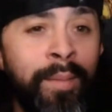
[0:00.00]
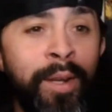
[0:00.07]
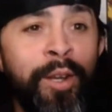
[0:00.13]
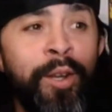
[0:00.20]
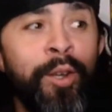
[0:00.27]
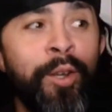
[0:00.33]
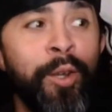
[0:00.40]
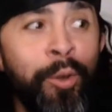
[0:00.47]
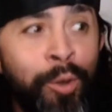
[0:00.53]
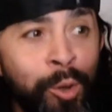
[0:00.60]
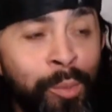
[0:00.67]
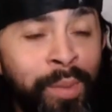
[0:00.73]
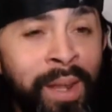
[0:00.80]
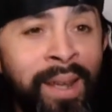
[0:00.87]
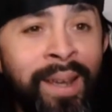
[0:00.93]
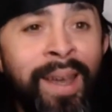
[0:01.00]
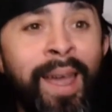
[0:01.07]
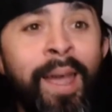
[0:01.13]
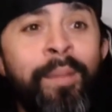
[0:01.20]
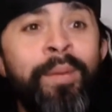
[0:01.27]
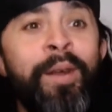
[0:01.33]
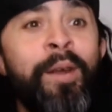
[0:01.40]
and then the YouTube thing
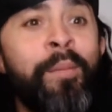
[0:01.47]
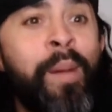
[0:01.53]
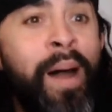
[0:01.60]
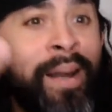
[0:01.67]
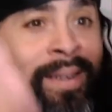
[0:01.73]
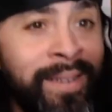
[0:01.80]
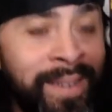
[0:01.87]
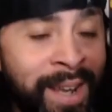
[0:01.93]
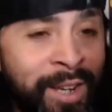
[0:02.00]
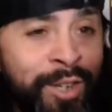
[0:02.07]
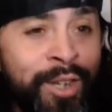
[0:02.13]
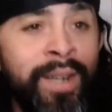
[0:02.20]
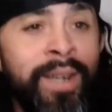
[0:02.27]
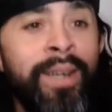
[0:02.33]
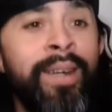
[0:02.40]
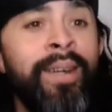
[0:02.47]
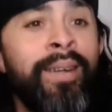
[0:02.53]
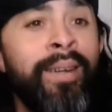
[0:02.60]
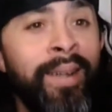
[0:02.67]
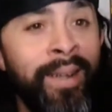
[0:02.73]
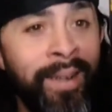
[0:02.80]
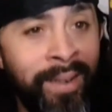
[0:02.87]
came, and then the monetization, and
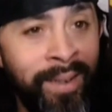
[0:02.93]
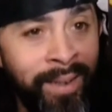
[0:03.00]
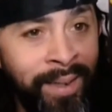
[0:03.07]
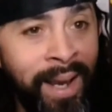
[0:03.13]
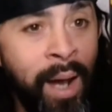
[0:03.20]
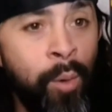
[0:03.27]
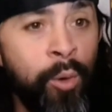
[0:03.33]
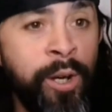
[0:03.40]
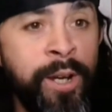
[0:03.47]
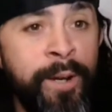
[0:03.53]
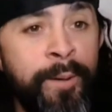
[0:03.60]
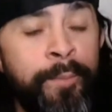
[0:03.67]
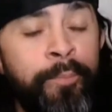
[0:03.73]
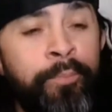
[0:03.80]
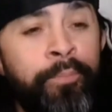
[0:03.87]
now we're here.